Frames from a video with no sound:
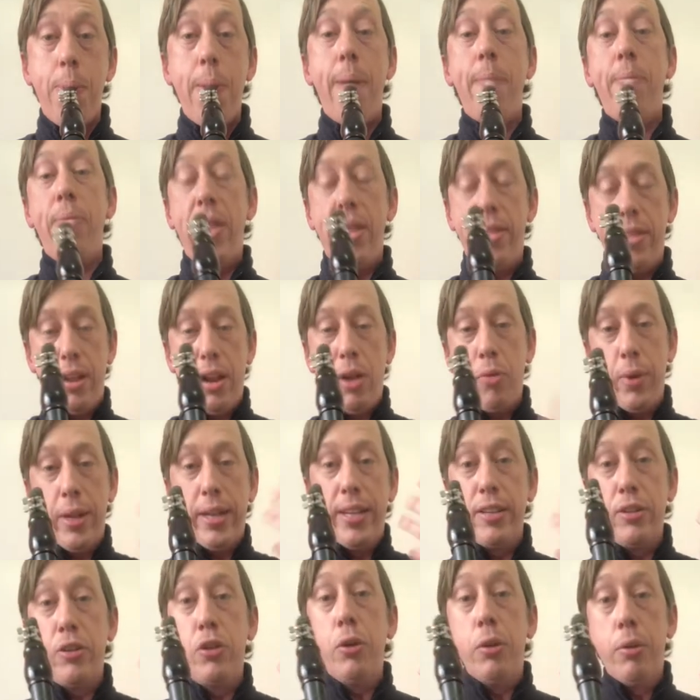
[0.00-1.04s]
and then I went
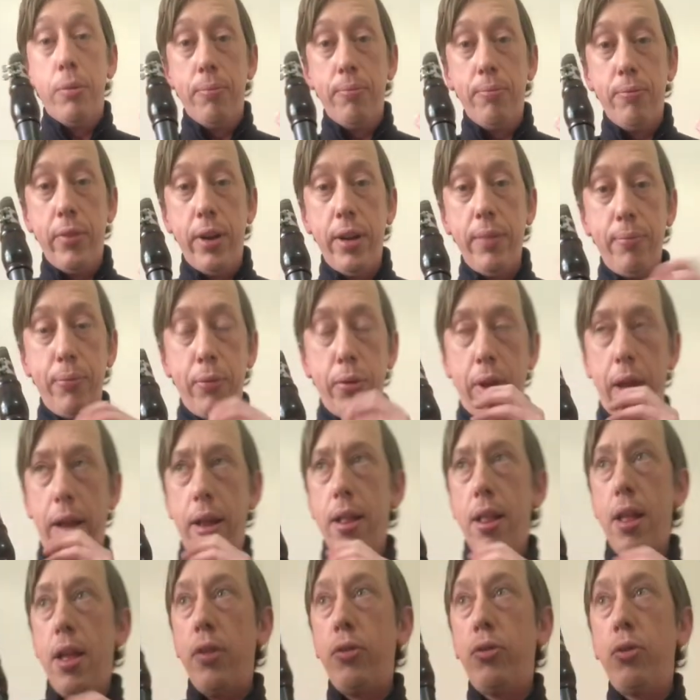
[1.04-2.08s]
in tune, right? Okay,
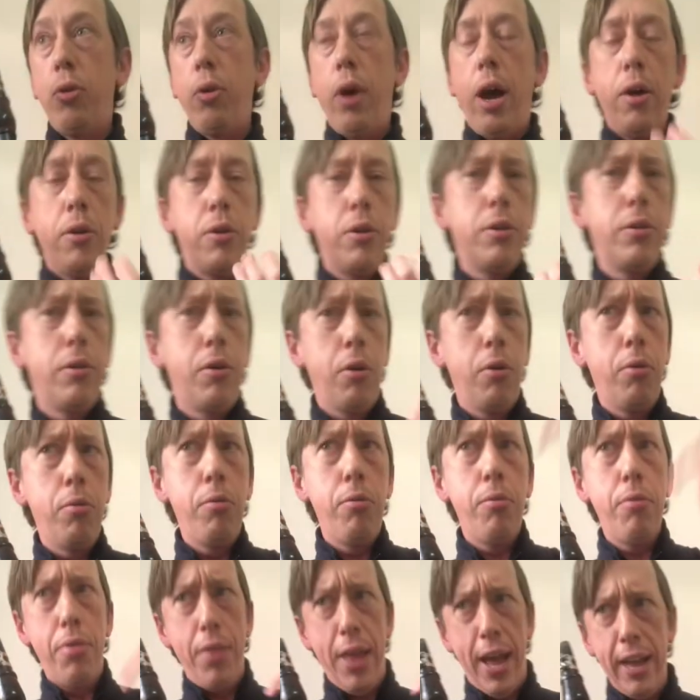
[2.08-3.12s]
so how do you
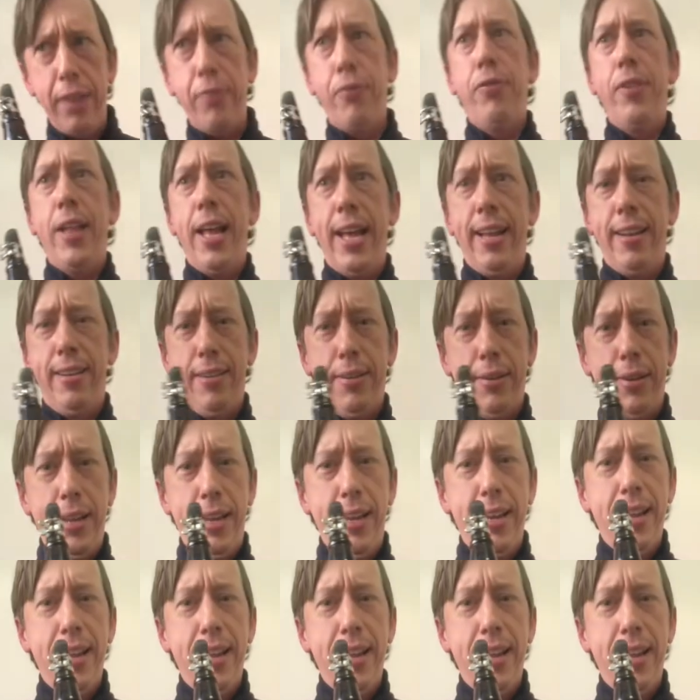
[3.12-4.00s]
go that flat, okay?